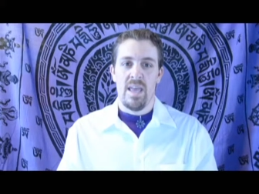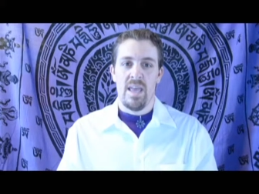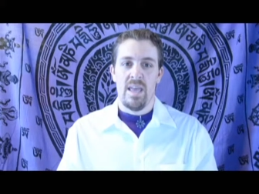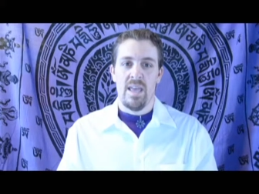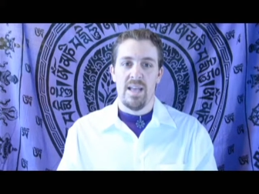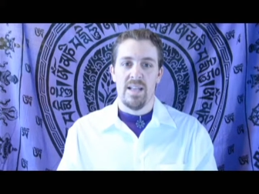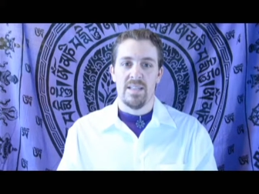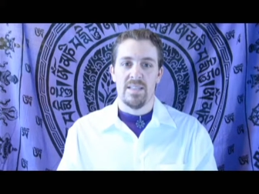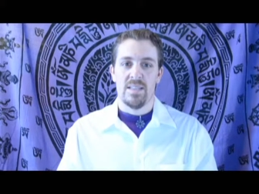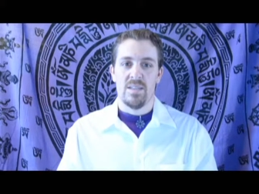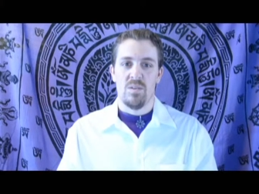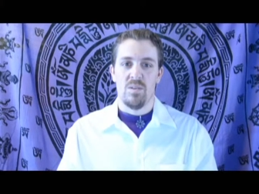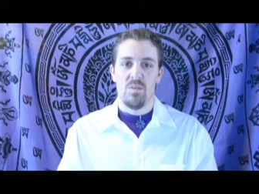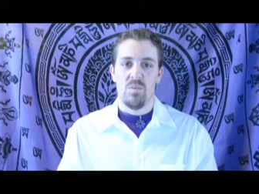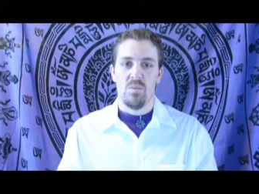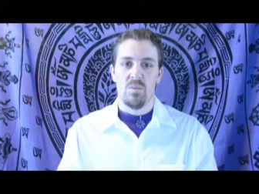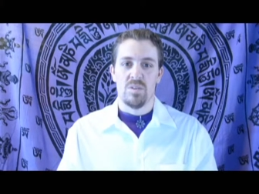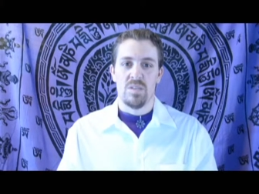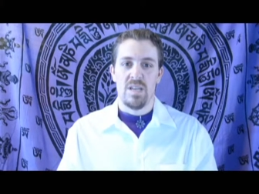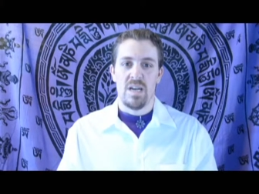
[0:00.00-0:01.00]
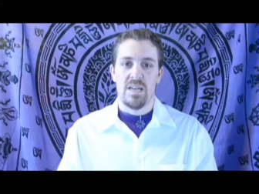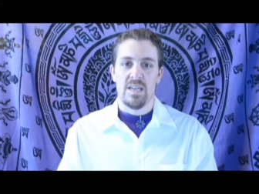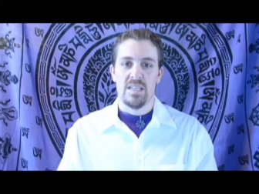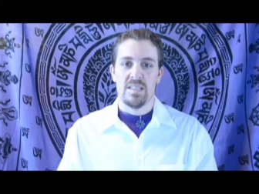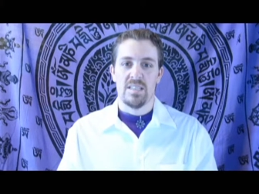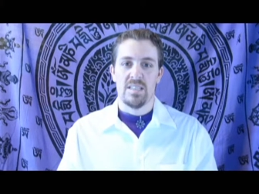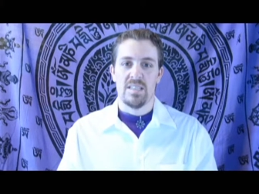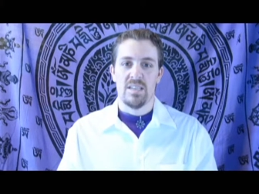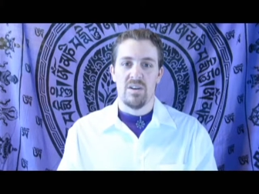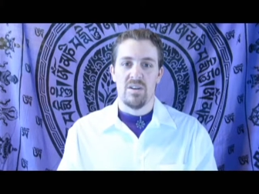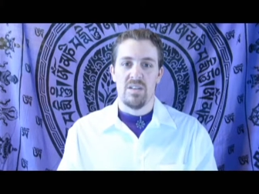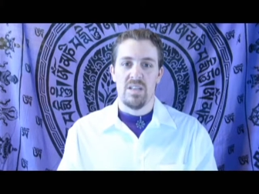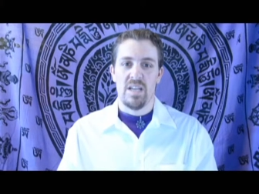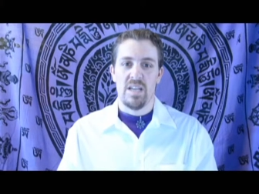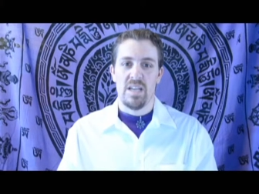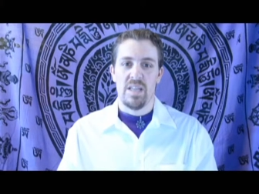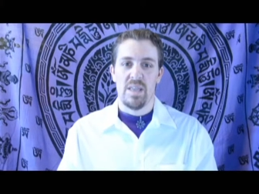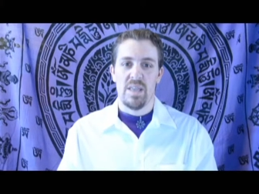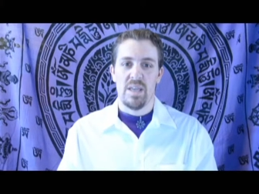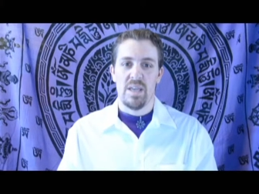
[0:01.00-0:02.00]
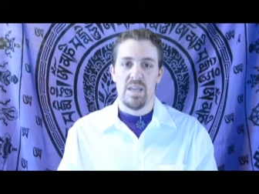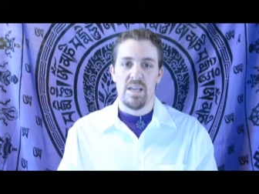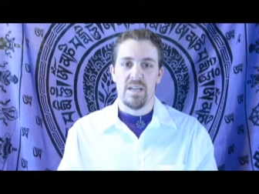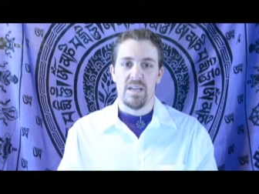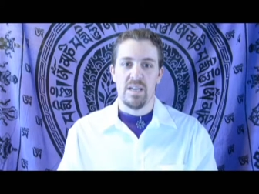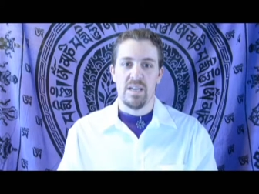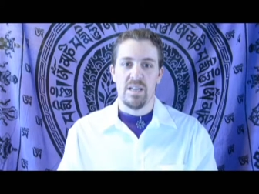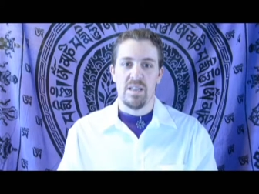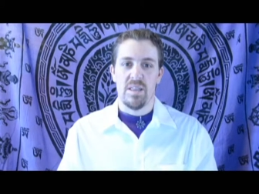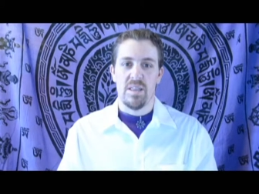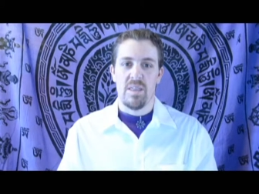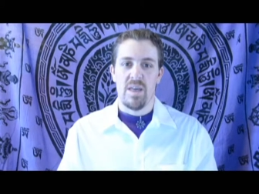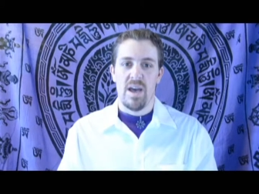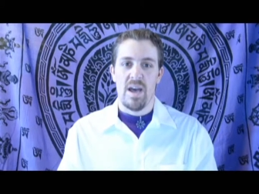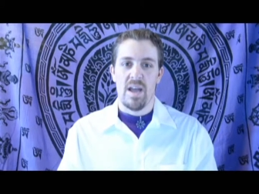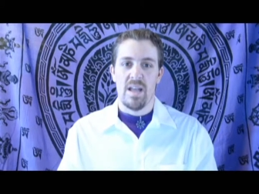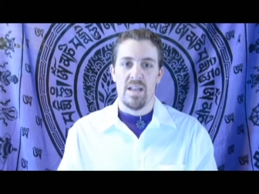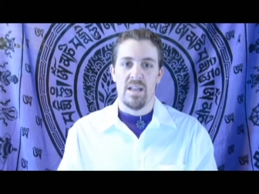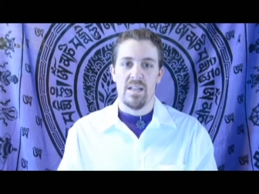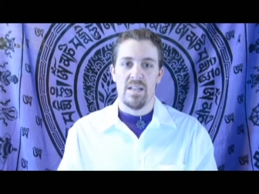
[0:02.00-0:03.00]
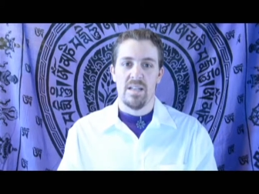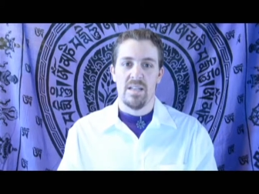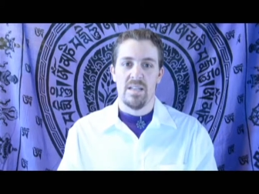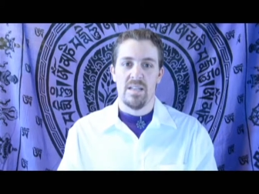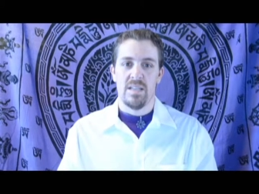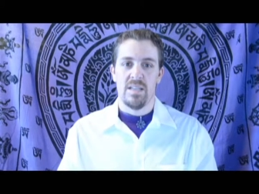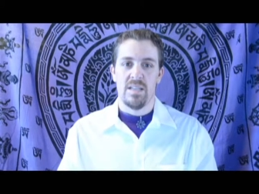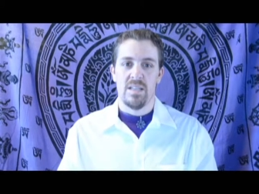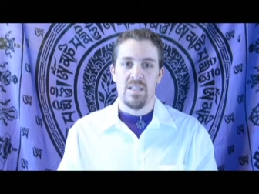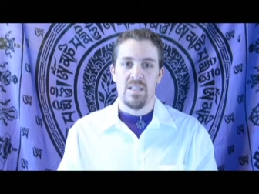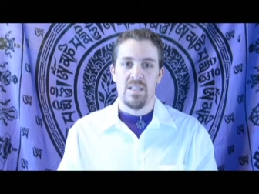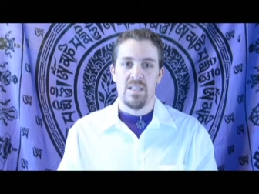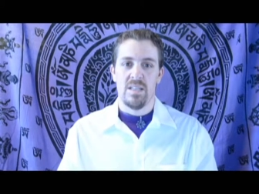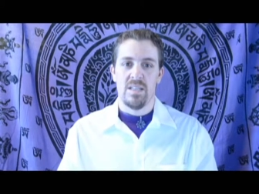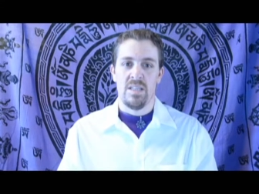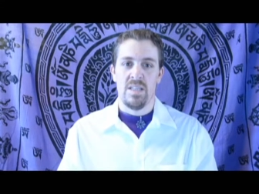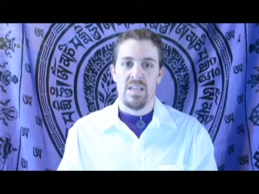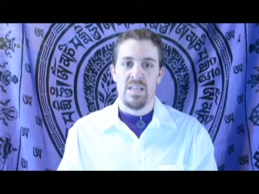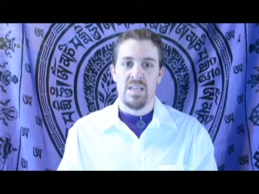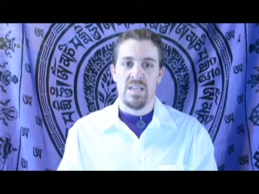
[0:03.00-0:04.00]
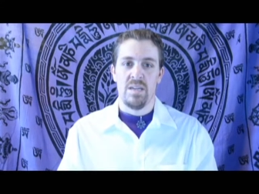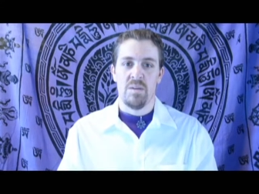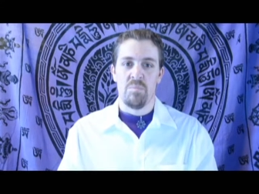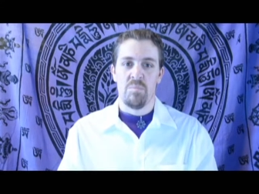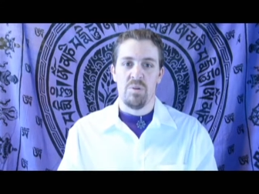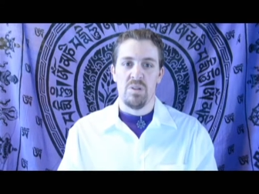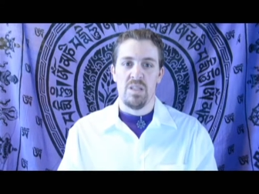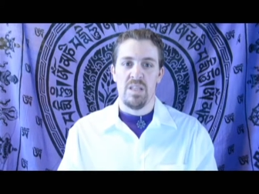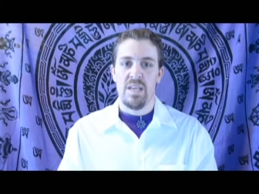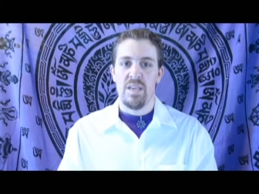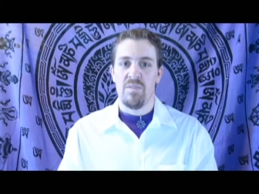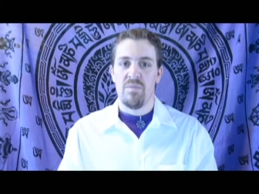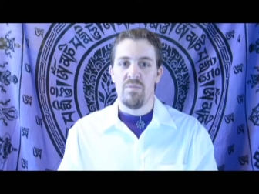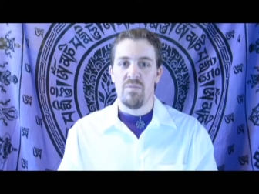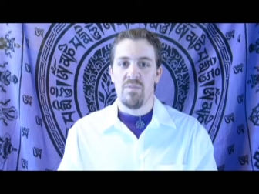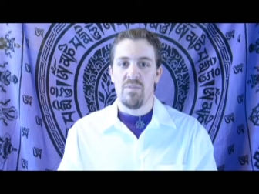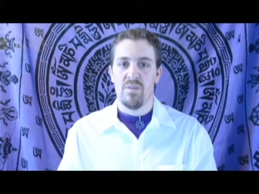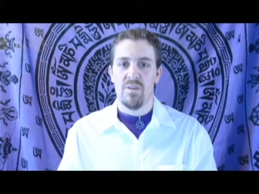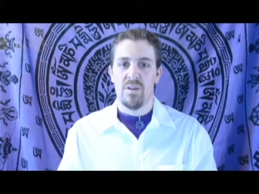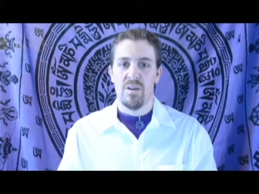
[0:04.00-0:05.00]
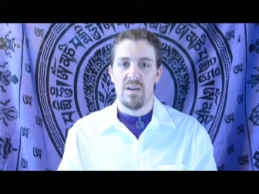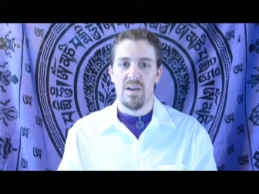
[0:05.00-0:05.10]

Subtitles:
It was not necessarily anything that needed a belief.